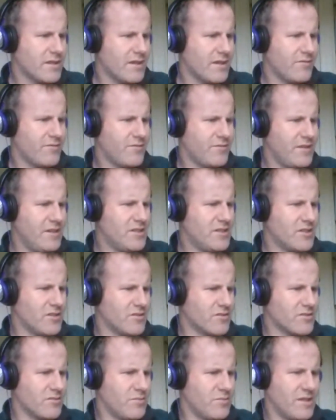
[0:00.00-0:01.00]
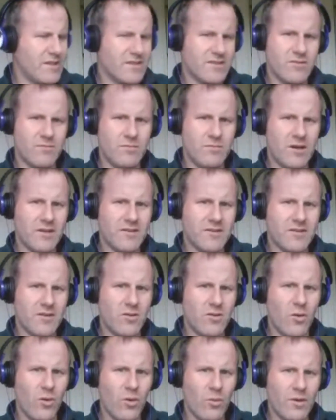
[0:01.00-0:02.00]
I think Fiji or someplace don't bother to
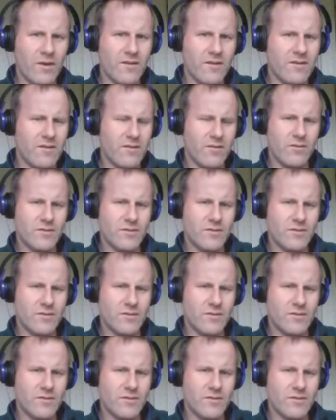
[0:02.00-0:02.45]
hold with it.